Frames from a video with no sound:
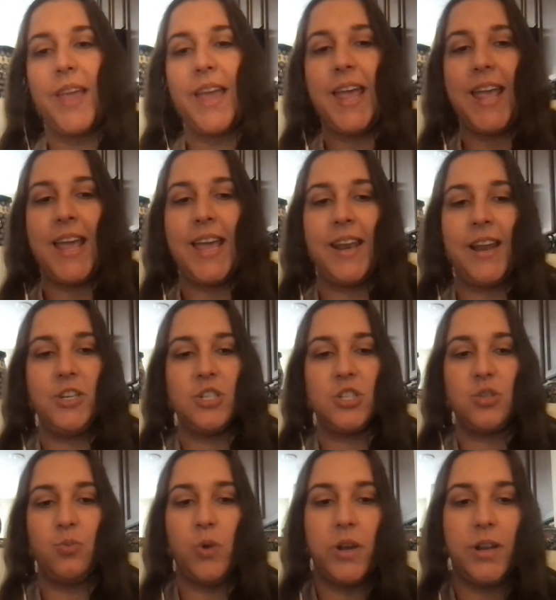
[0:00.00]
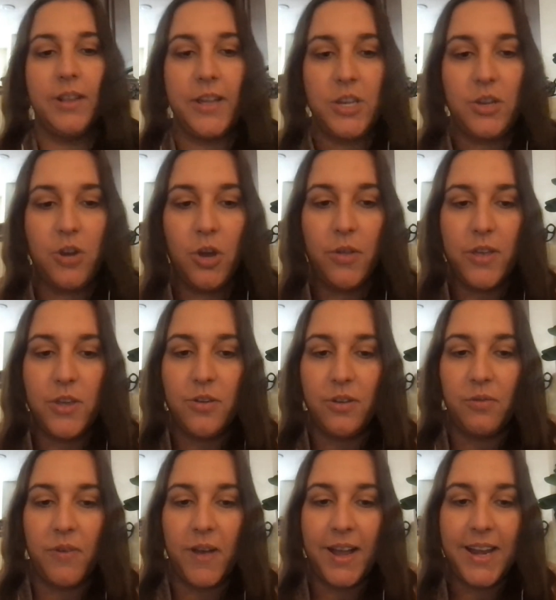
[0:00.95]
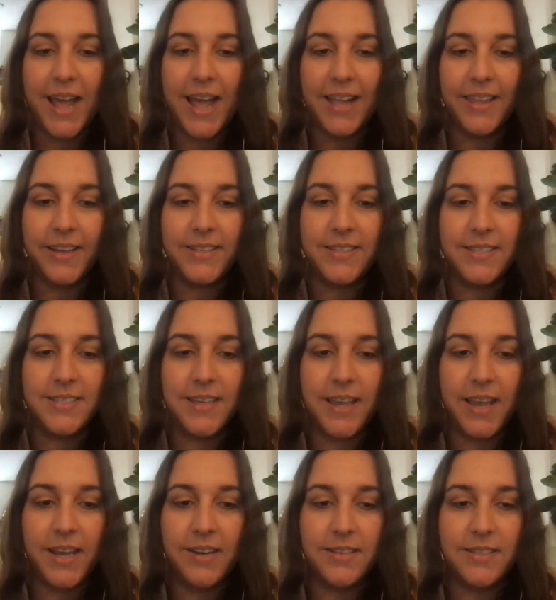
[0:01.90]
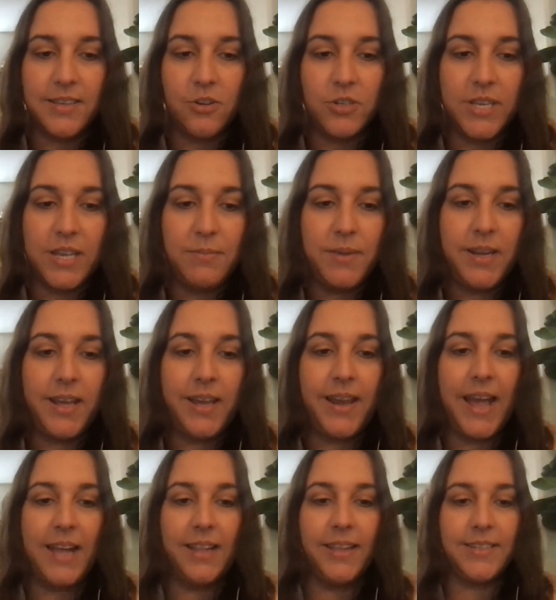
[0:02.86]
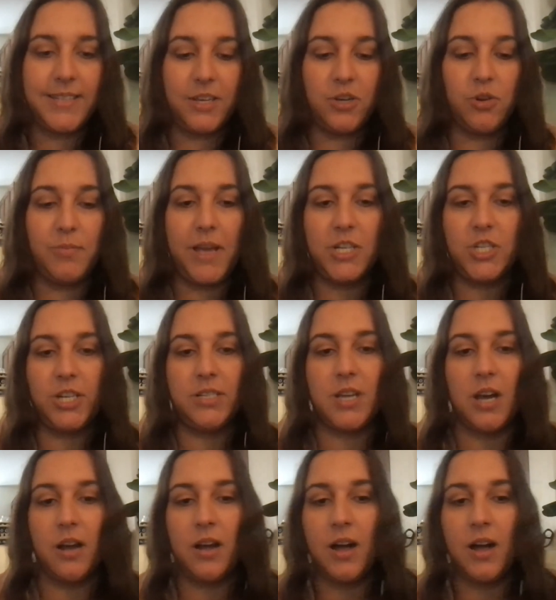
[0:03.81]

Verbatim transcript: And I just want to let you know that you can find Alex and his entertainment at alexander magic dot